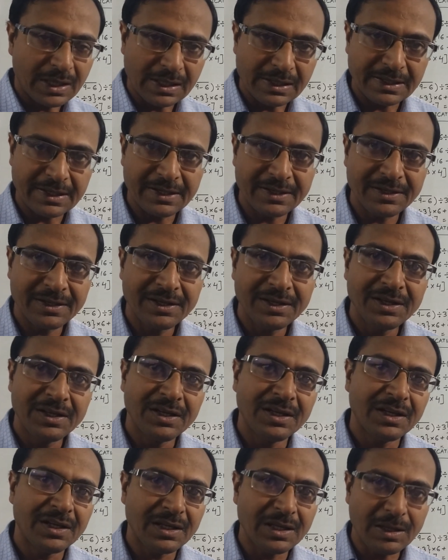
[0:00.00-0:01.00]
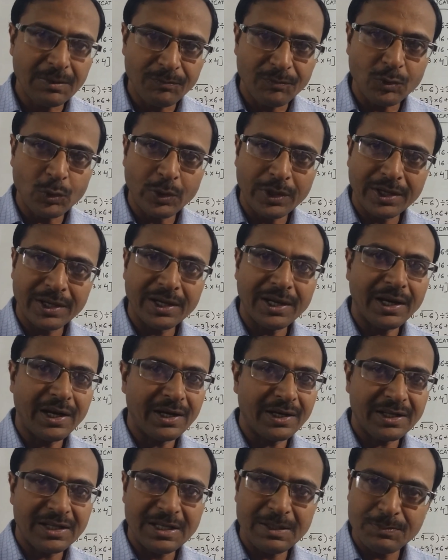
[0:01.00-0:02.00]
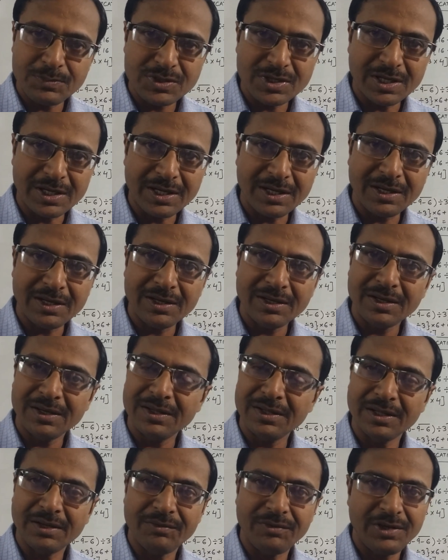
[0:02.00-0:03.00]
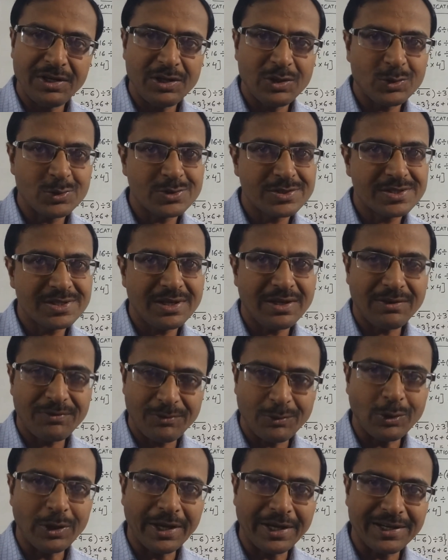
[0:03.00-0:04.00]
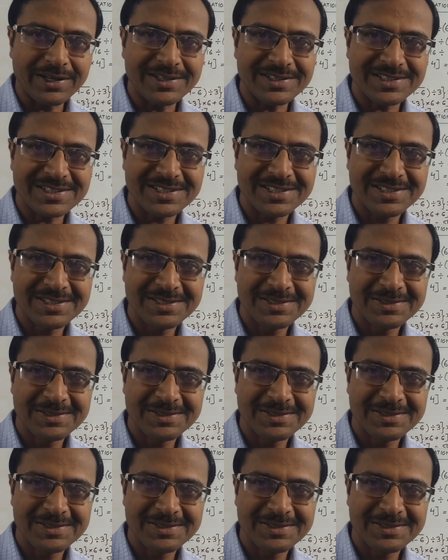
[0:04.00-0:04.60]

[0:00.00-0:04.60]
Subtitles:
Till then, keep viewing and keep sharing the videos if you like it.